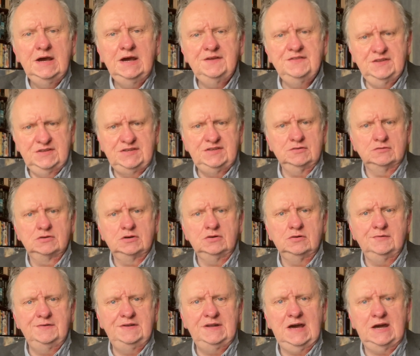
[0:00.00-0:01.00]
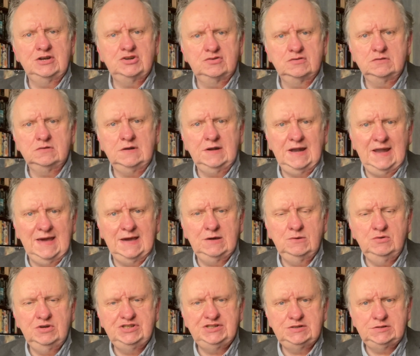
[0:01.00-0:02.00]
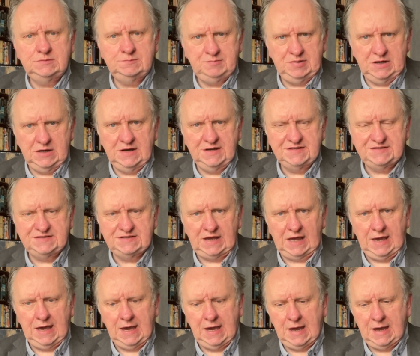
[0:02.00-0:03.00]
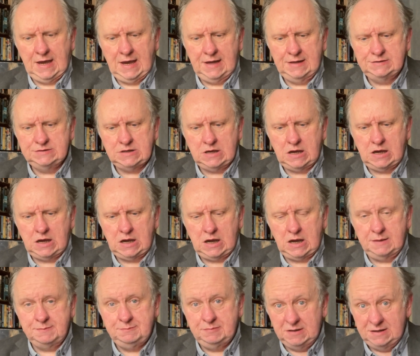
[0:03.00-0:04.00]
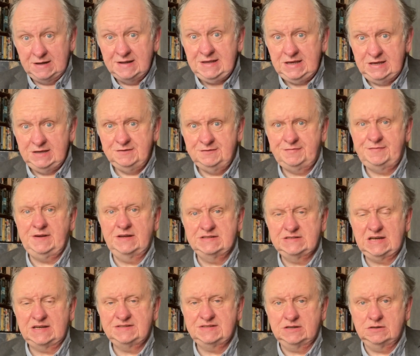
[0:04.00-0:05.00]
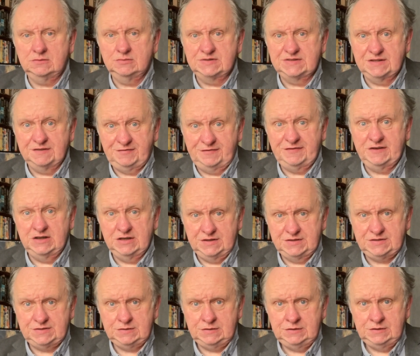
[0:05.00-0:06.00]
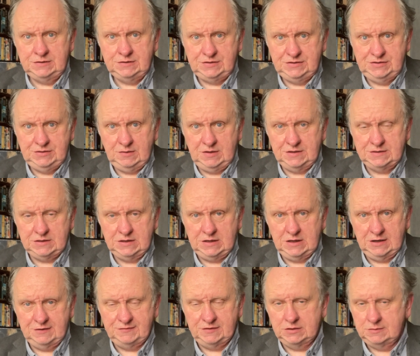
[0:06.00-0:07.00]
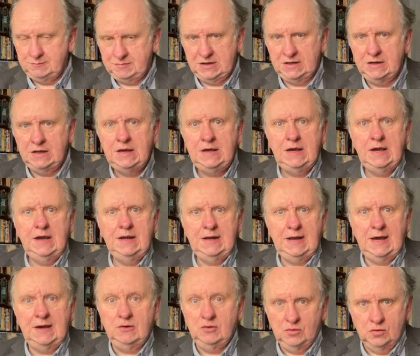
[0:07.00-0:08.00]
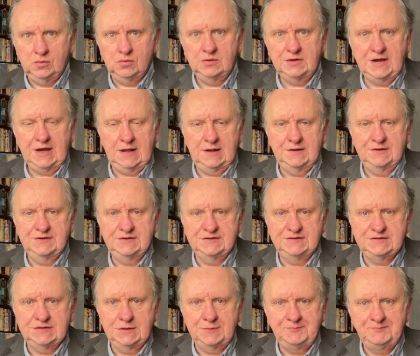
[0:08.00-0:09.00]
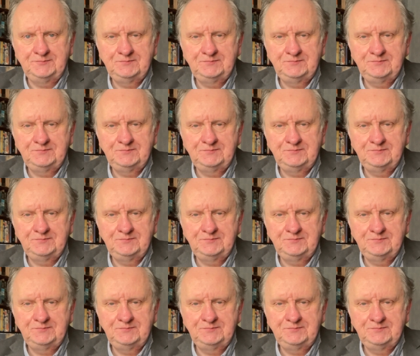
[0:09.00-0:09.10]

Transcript: This is all called natural language parsing, and I believe Fantastical was the first to do it on iPhone, but now all calendars do.